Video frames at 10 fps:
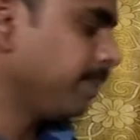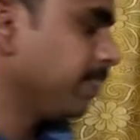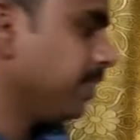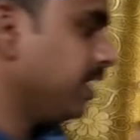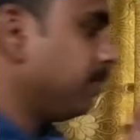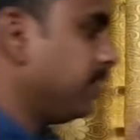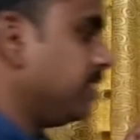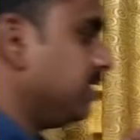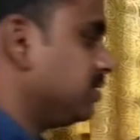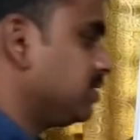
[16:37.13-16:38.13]
That
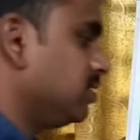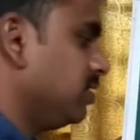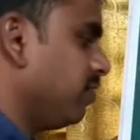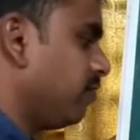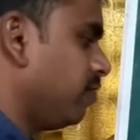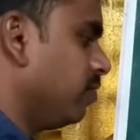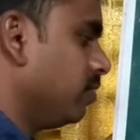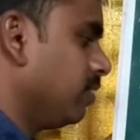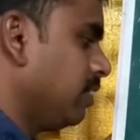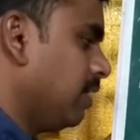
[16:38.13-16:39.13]
means
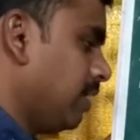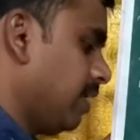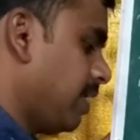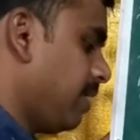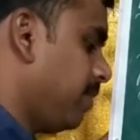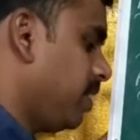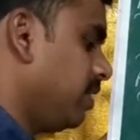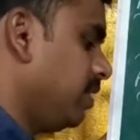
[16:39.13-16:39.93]
therefore lambda